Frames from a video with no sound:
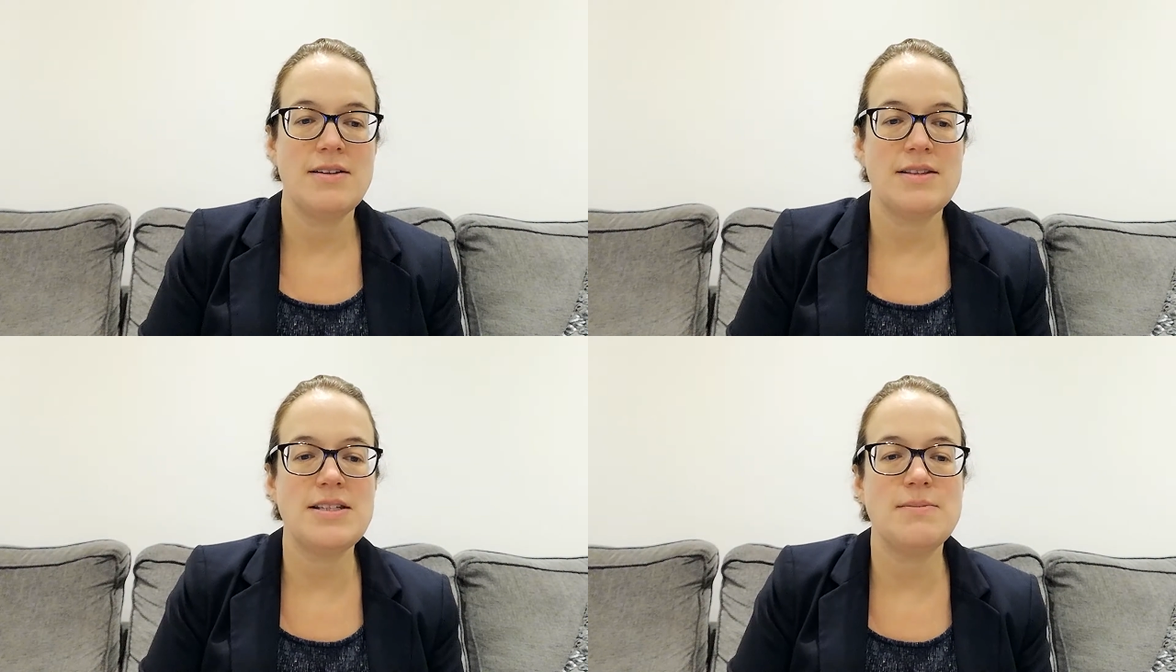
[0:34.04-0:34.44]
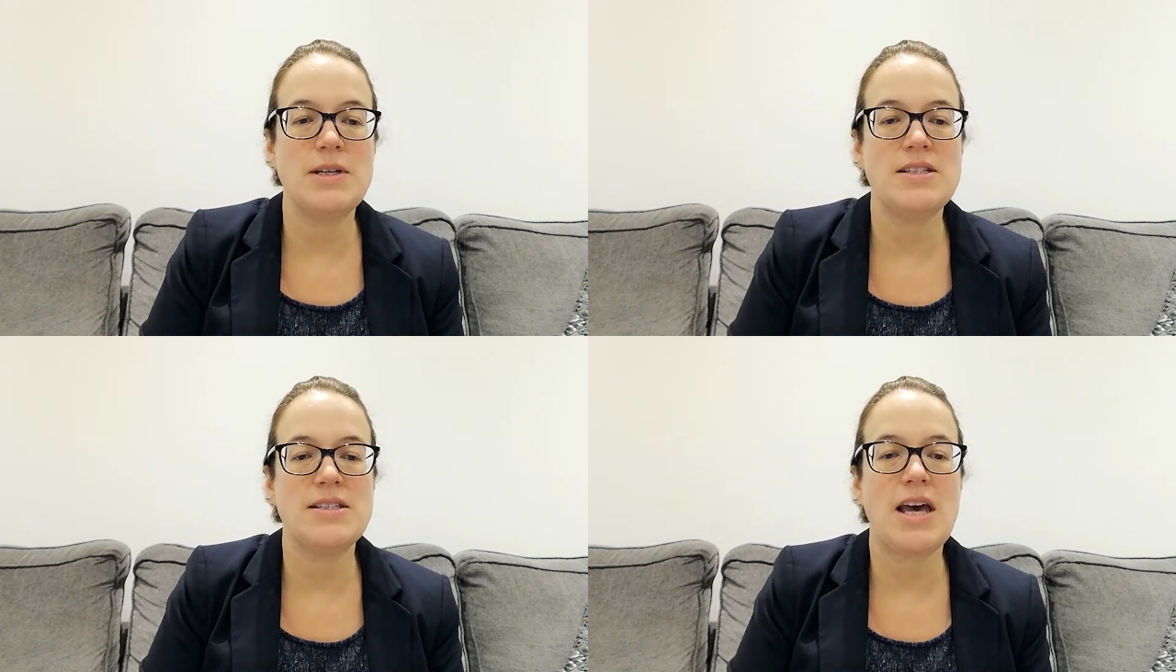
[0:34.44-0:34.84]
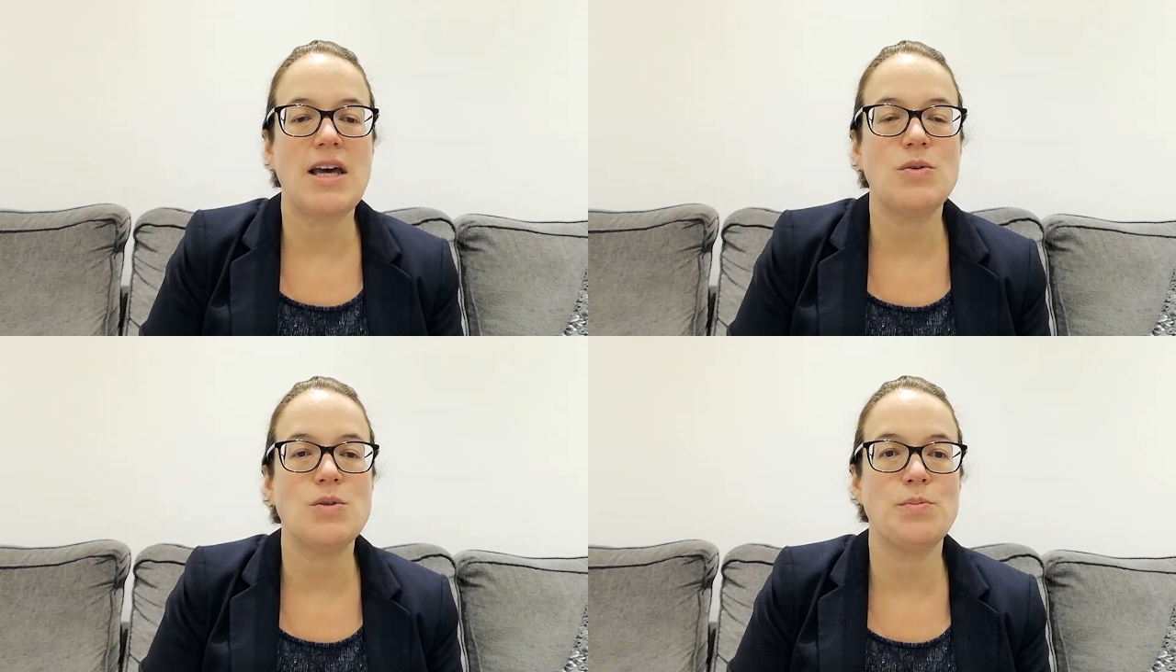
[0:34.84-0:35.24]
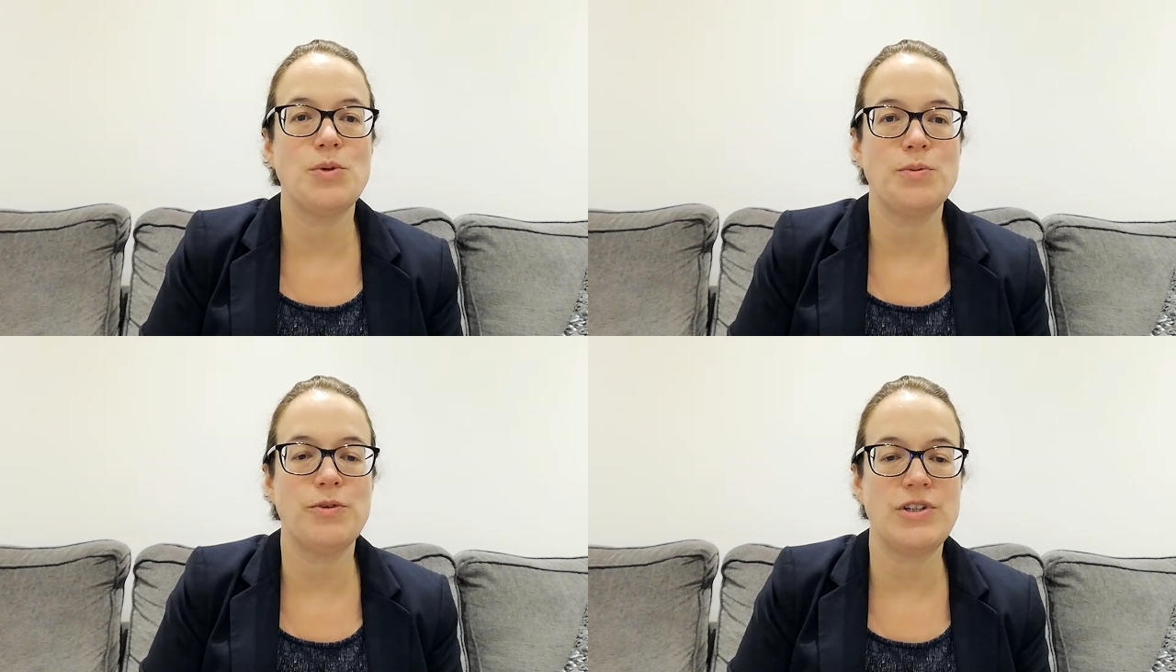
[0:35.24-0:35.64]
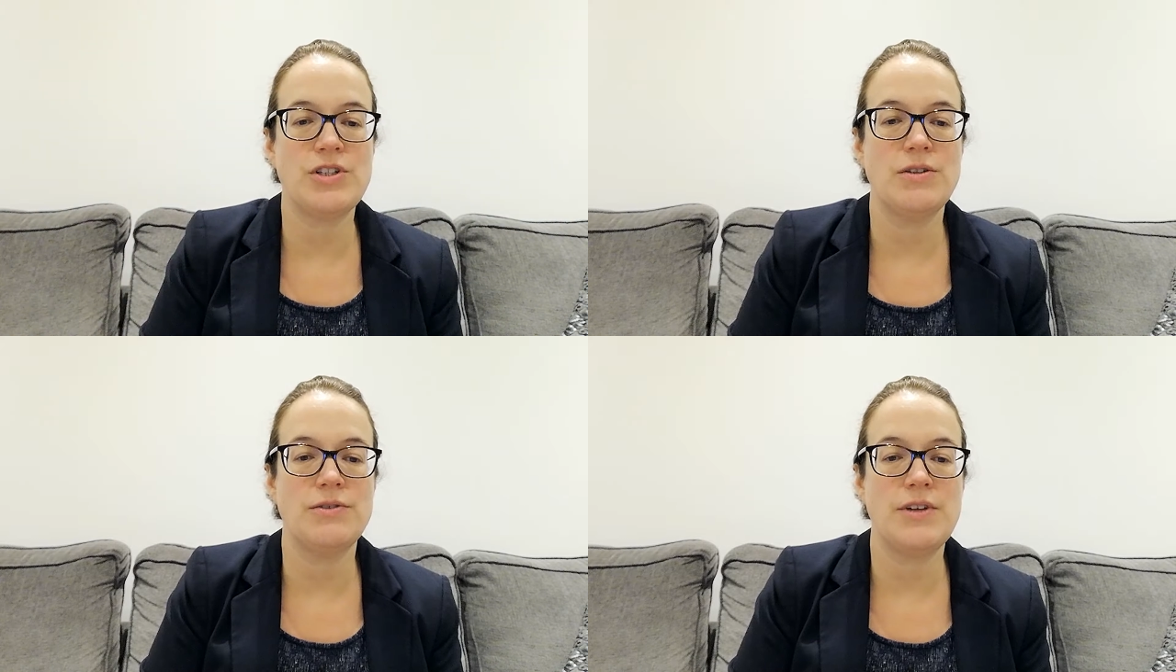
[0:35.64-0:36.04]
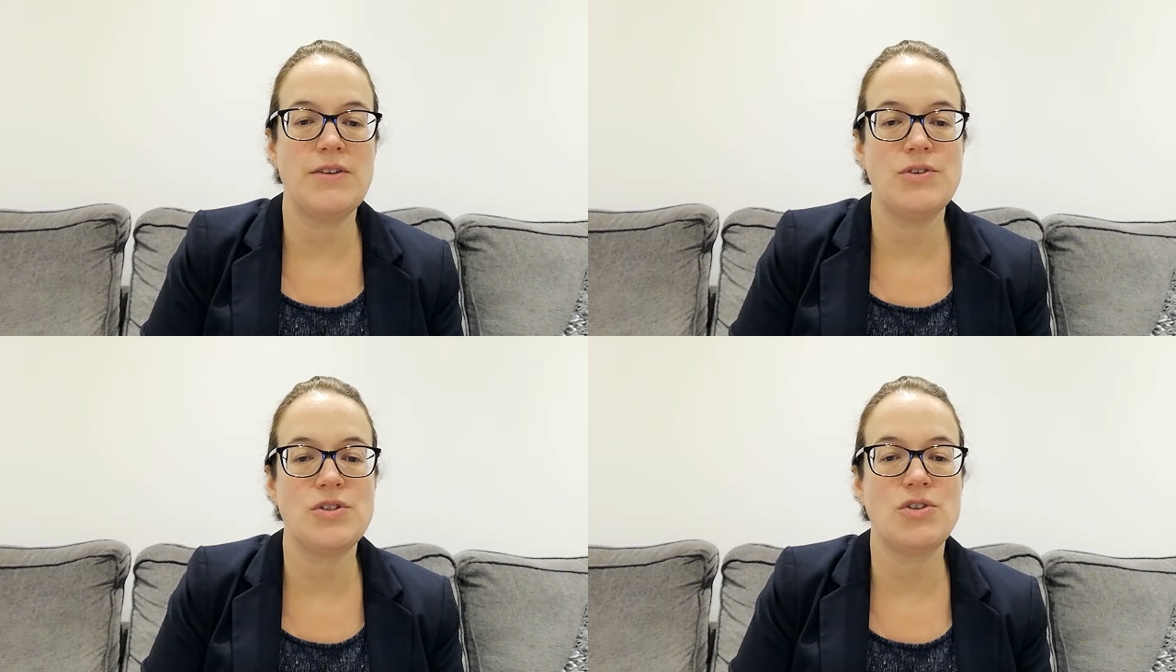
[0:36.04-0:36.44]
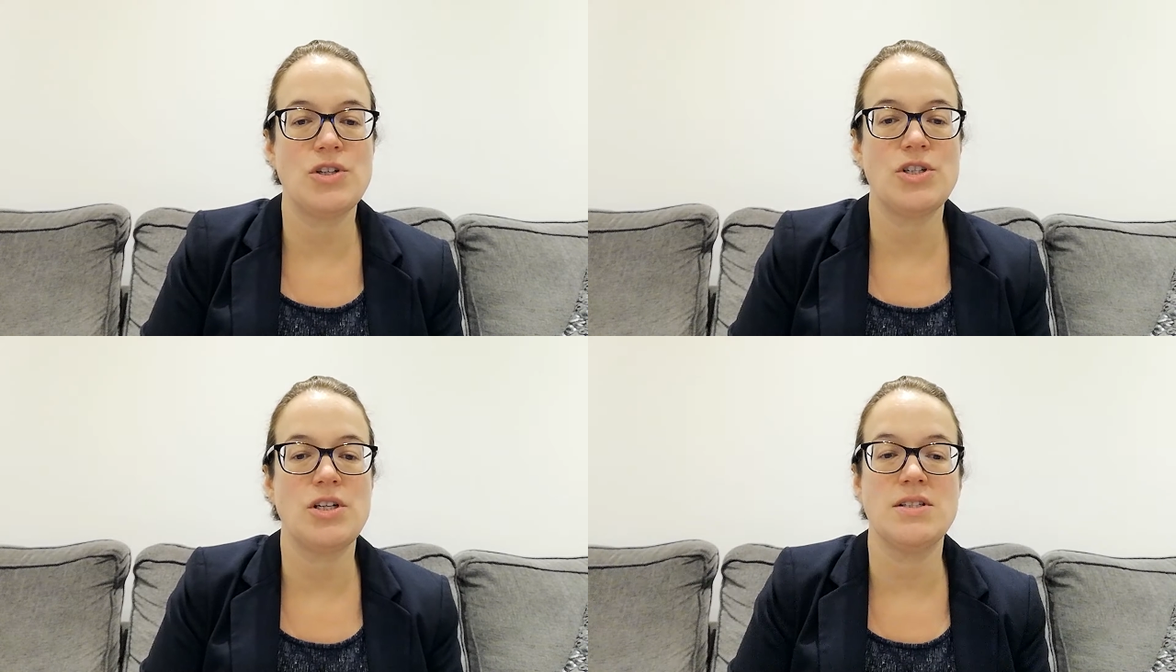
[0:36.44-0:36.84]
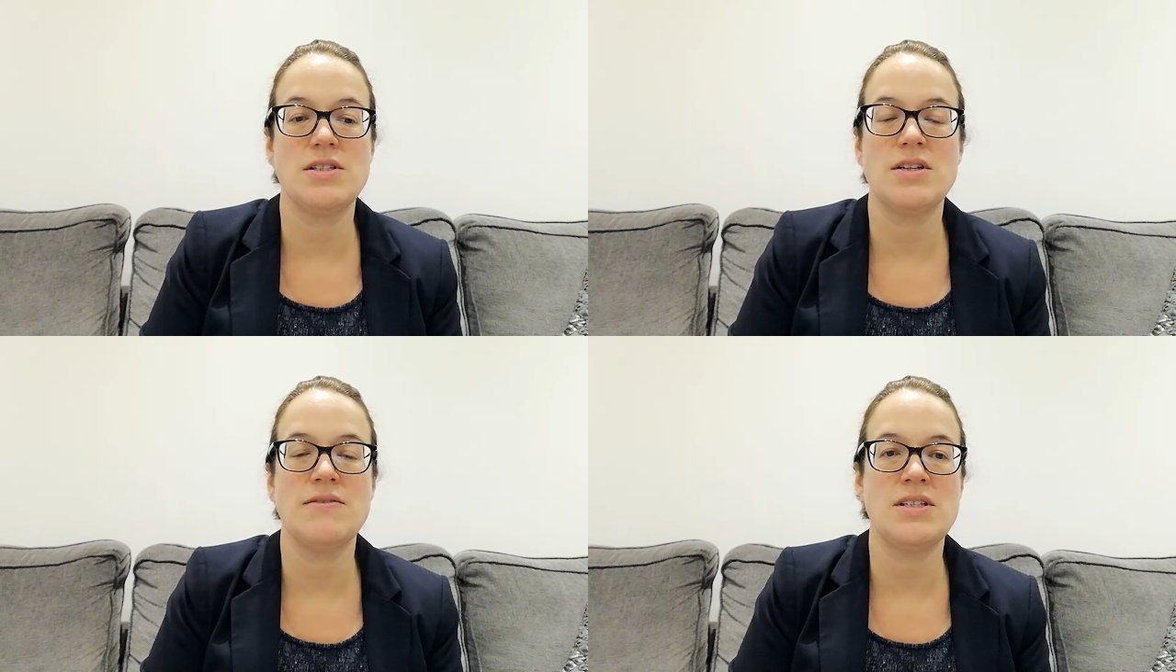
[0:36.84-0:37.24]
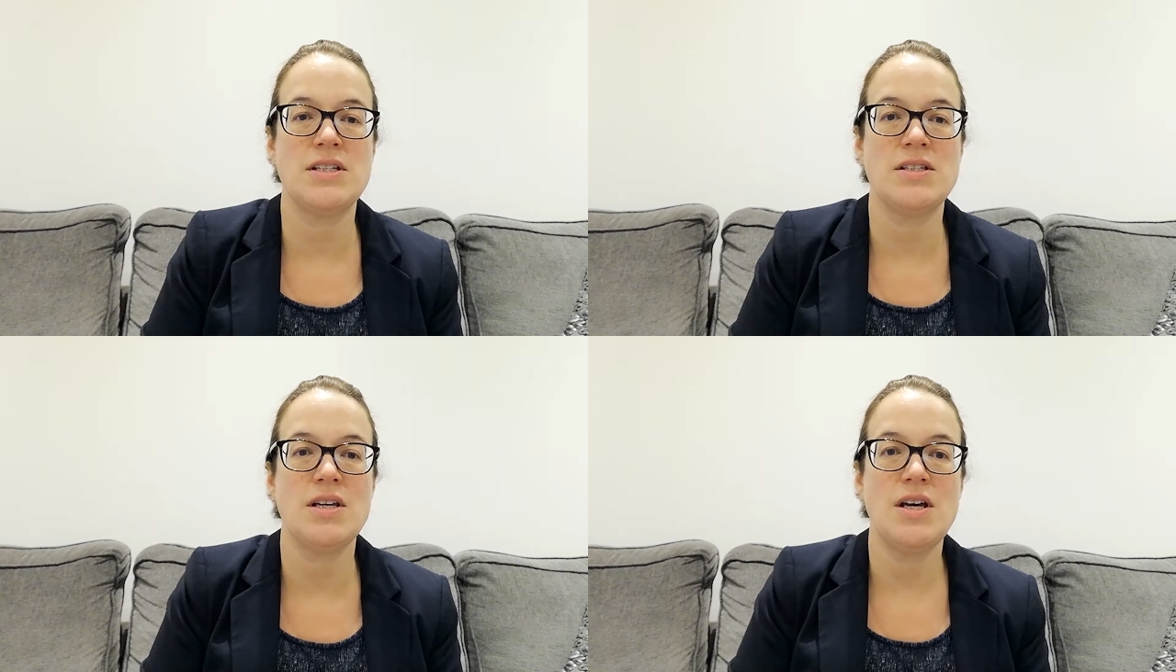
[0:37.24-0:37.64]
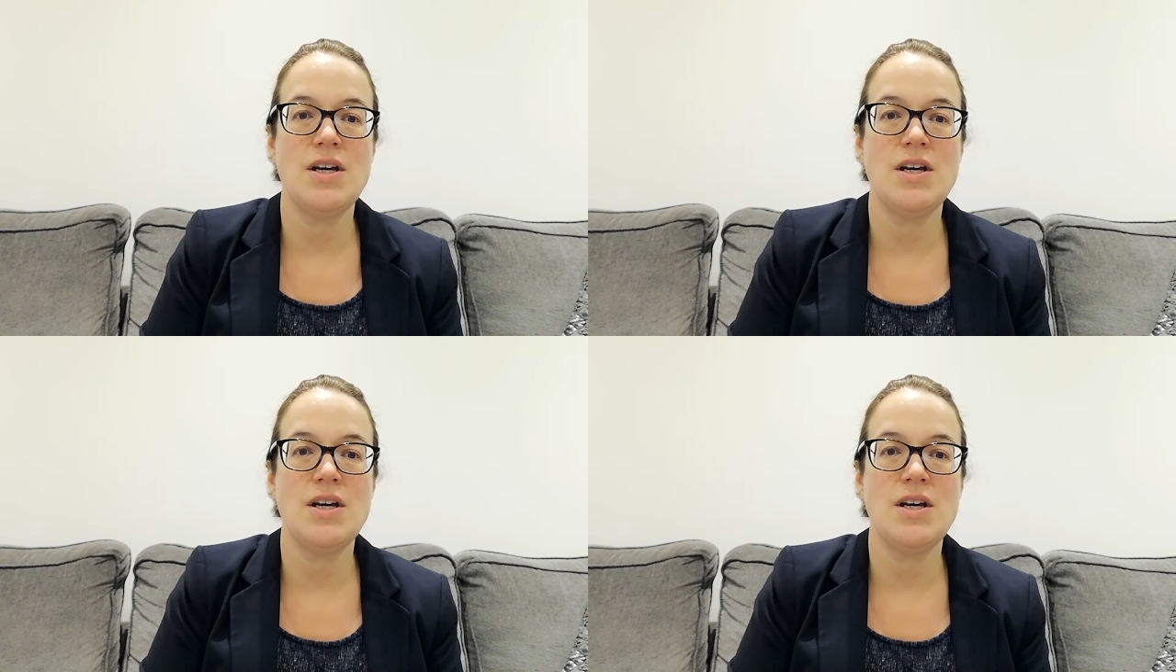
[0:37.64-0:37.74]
This means equitable provision of infrastructure and services